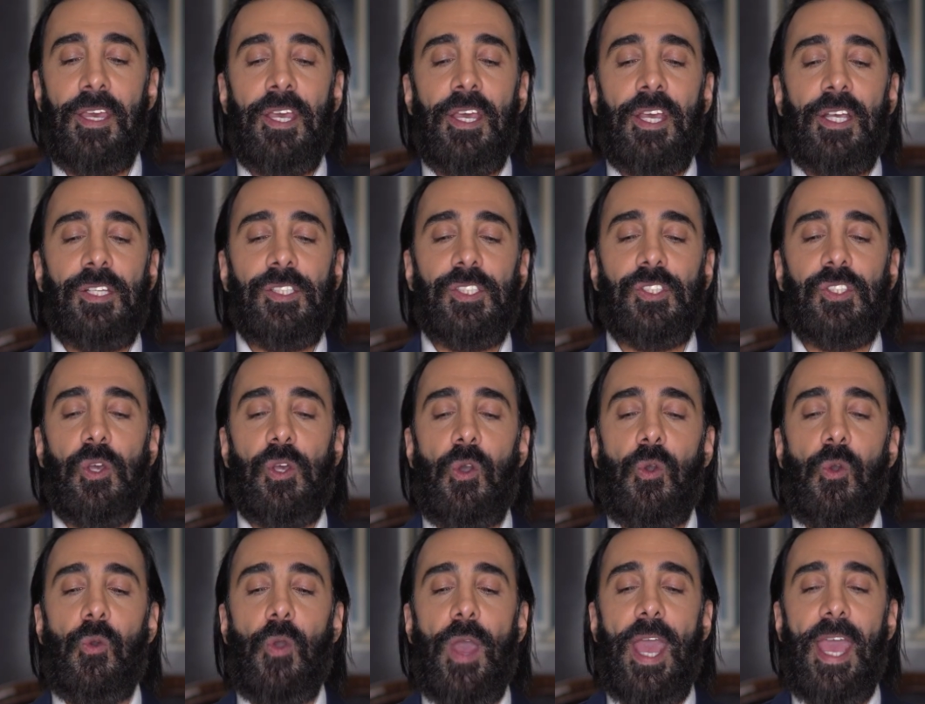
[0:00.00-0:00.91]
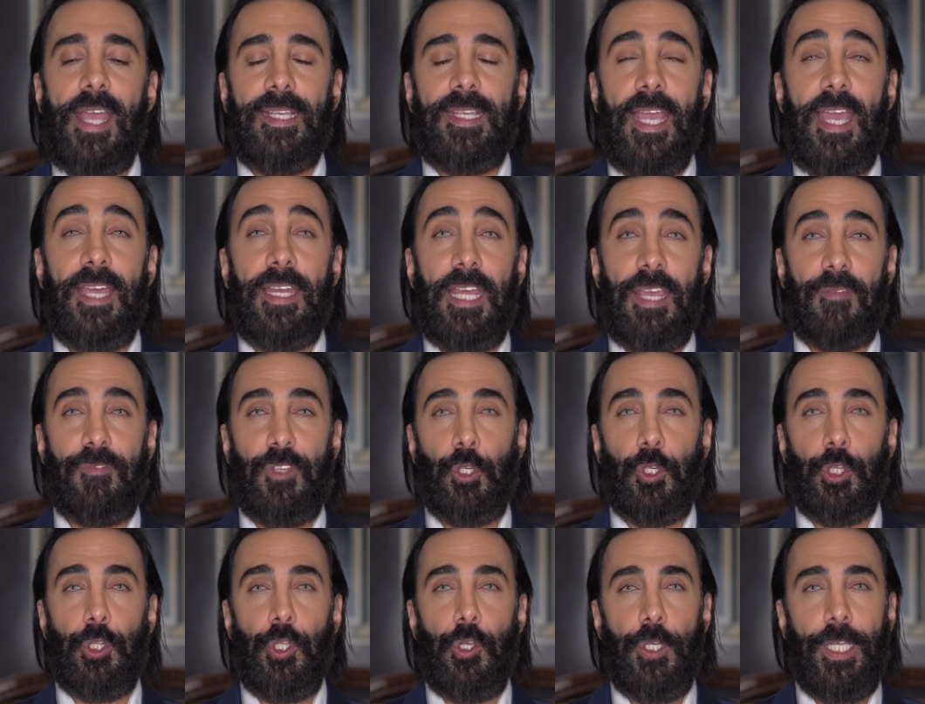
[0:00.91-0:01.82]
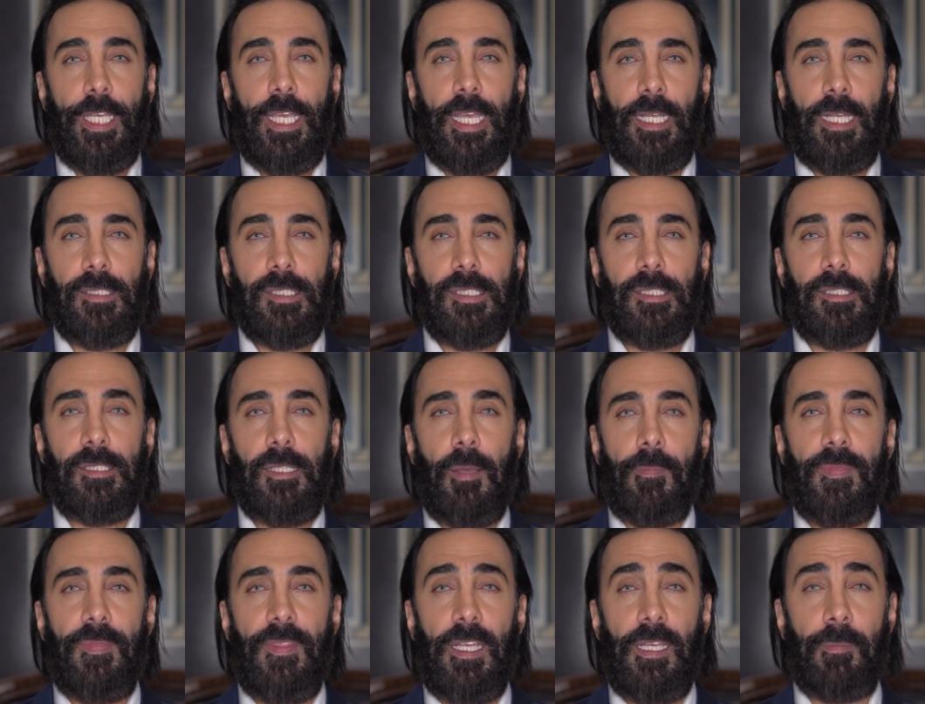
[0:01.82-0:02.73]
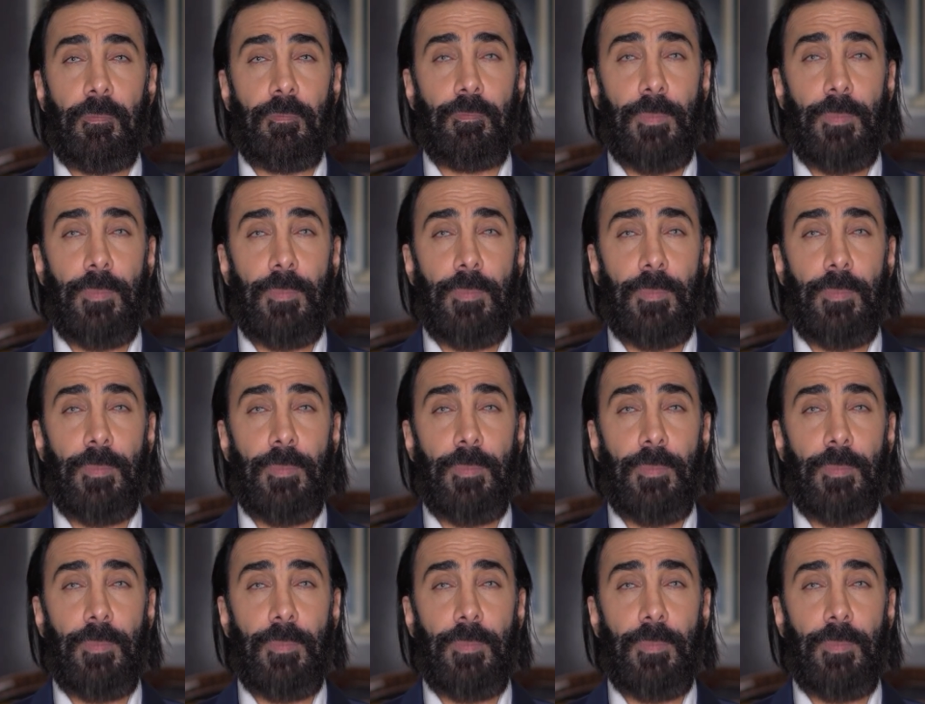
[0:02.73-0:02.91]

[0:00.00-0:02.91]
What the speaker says: So again, if you're looking something